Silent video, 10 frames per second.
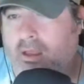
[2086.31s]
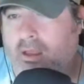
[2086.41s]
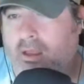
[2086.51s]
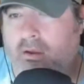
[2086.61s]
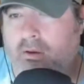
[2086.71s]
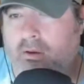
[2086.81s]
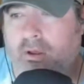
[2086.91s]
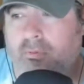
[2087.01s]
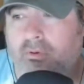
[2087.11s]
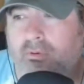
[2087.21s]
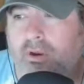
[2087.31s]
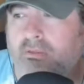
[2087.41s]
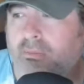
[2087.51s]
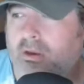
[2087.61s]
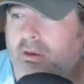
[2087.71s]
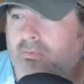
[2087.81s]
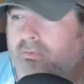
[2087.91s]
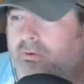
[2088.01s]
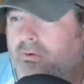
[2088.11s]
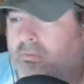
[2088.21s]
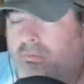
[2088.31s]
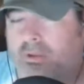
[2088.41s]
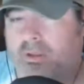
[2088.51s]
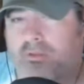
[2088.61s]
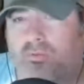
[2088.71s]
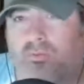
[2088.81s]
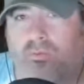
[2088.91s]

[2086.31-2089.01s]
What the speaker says: helping to raise money for his